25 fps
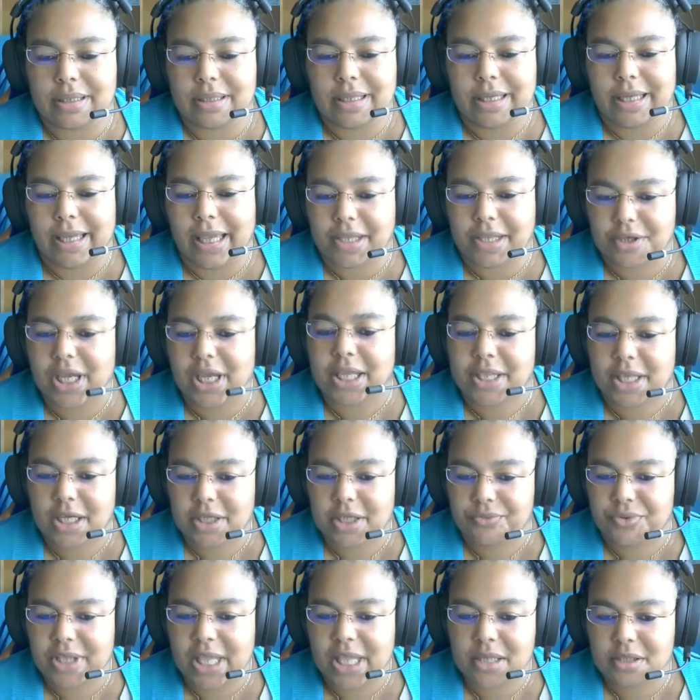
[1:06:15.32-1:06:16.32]

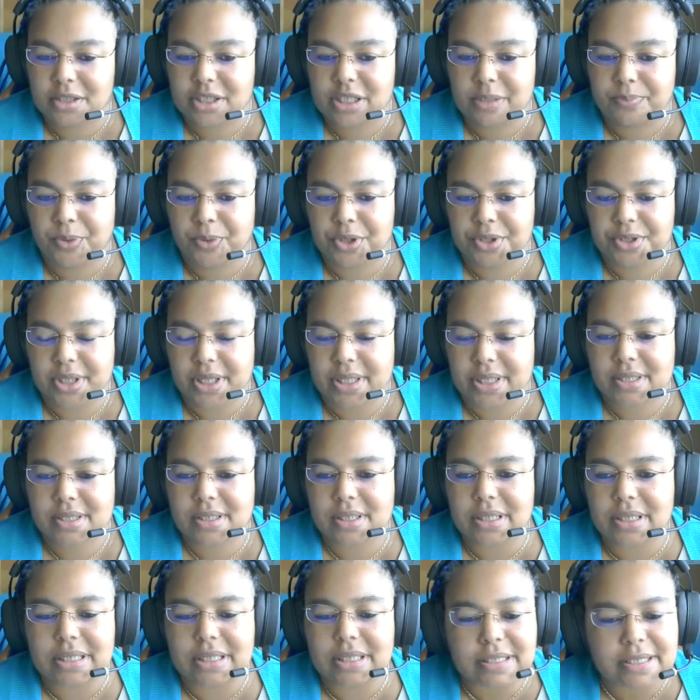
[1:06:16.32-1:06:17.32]
with identity politics,
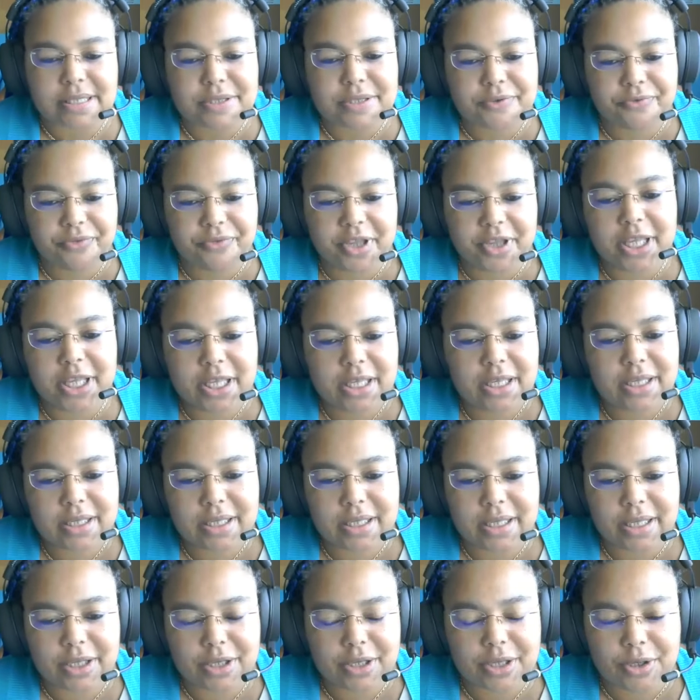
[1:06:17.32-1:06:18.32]
it's
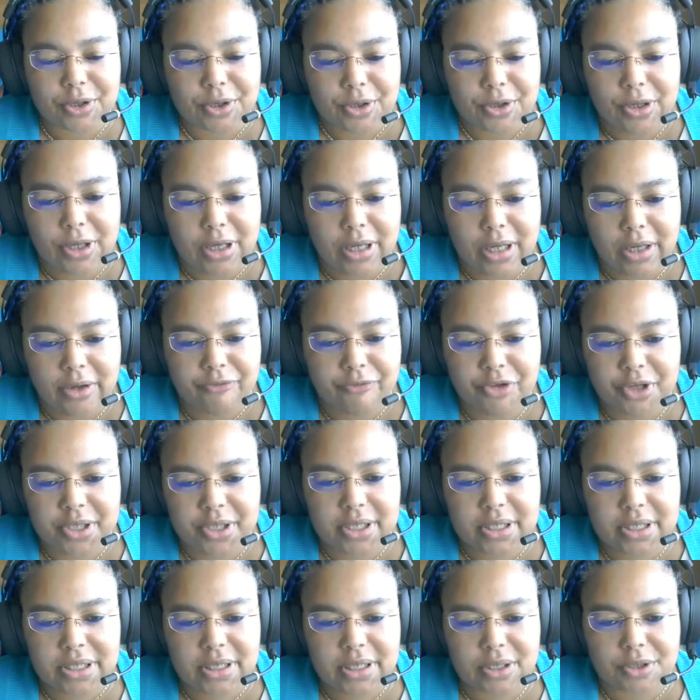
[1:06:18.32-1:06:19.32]
a
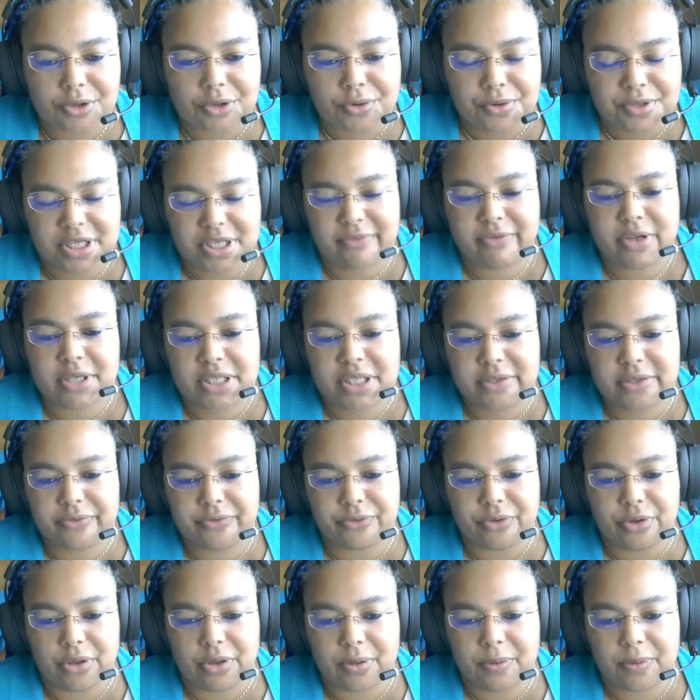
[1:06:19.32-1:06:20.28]
very conservative,